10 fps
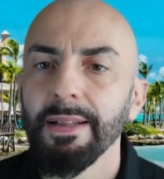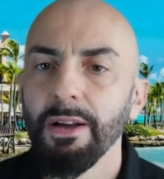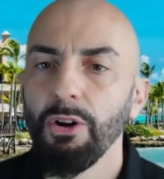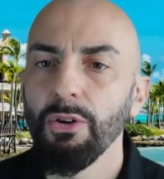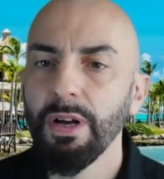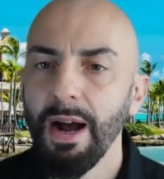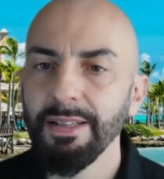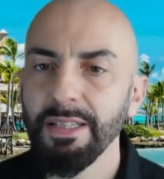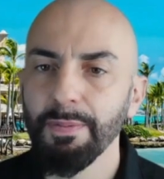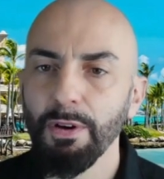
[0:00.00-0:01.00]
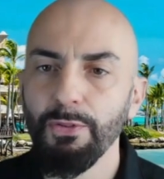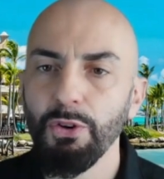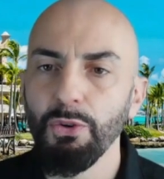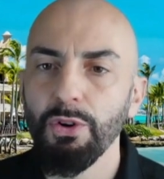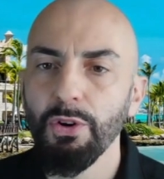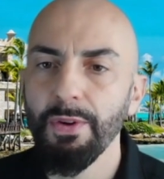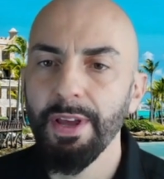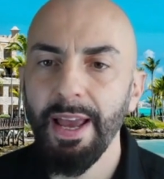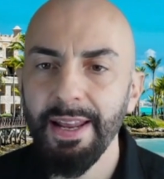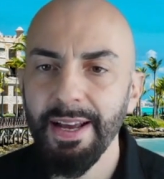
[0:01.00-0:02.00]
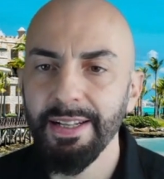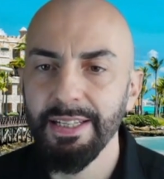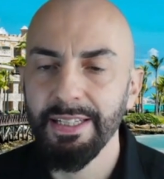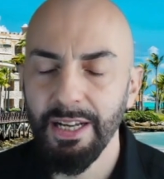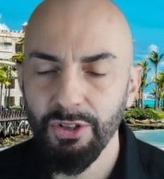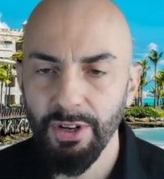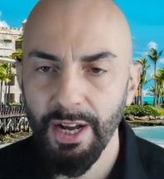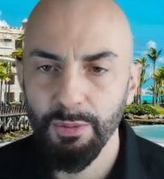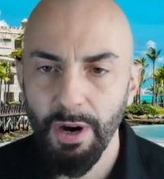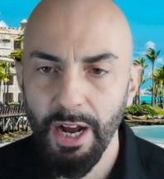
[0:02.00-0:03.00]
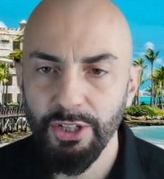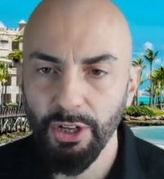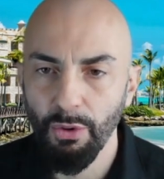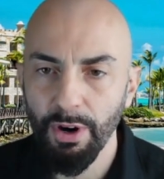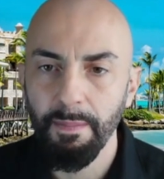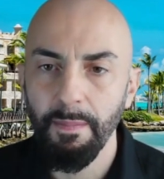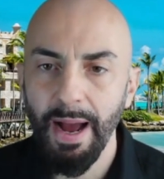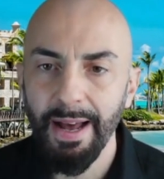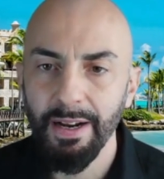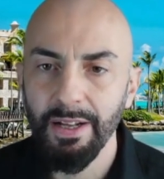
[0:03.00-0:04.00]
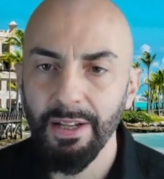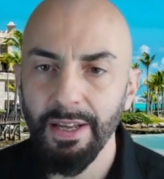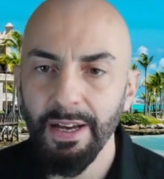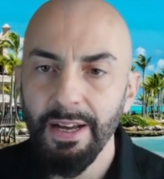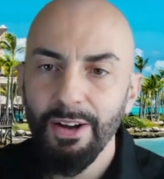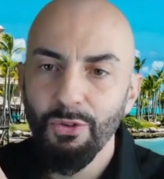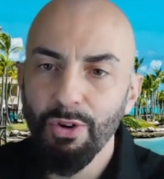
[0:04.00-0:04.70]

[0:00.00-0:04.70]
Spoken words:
The whole concept of you creating a decentralized project automatically